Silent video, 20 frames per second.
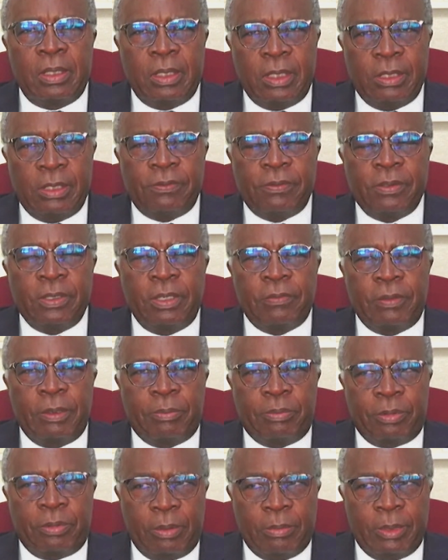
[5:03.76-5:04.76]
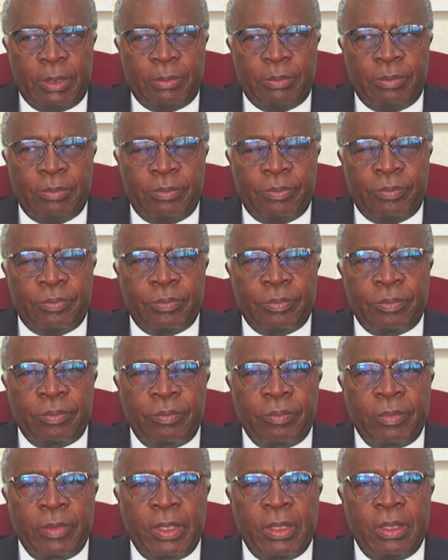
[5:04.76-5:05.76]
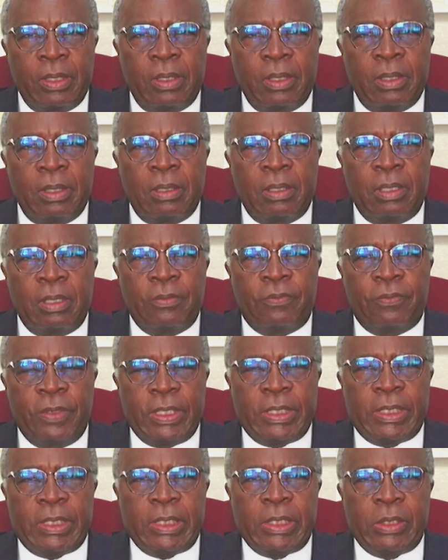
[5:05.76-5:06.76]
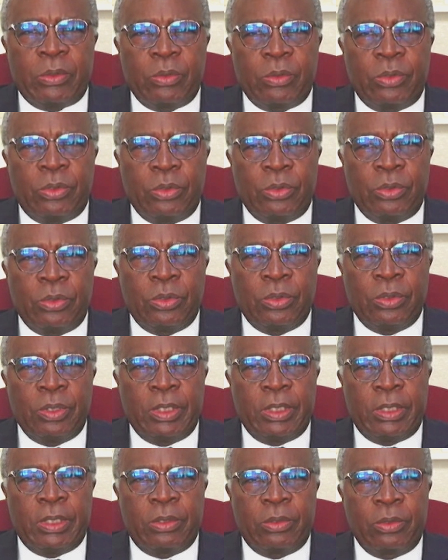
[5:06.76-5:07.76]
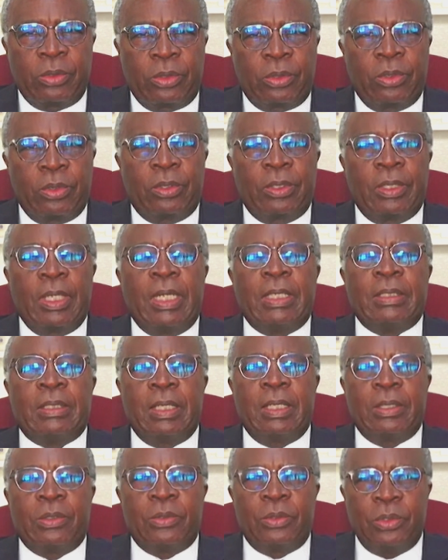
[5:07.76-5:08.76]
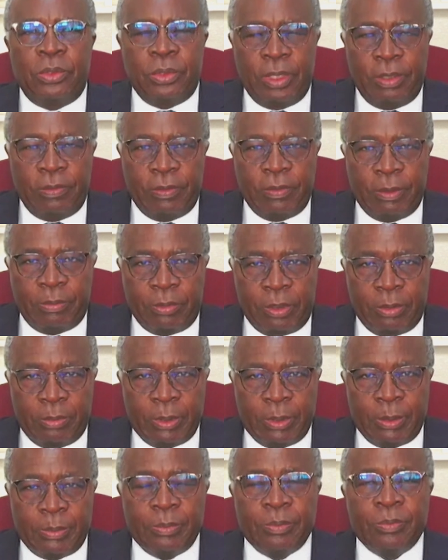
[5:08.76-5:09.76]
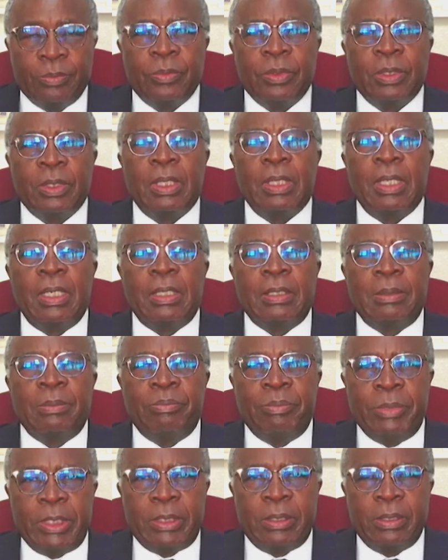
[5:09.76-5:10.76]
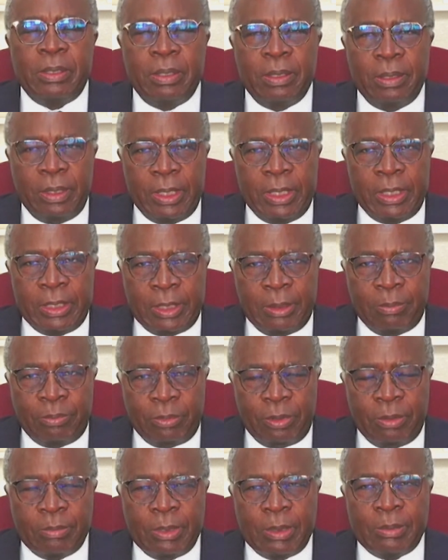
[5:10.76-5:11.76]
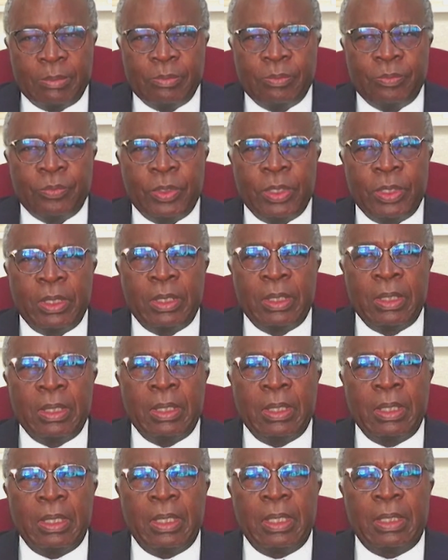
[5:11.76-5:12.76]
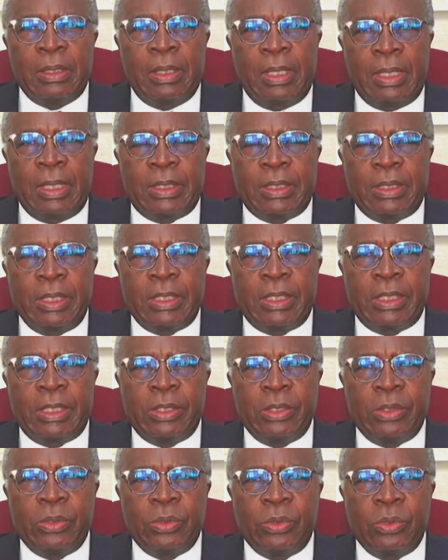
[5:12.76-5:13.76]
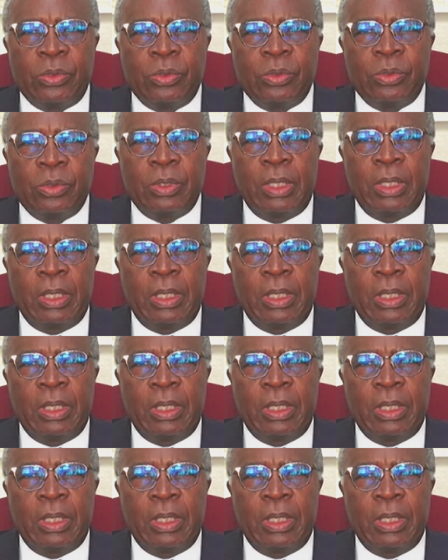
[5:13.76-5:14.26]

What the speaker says: If you have a problem, the first thing to do is to recognize that you have a problem, admit there is a problem, and that sets you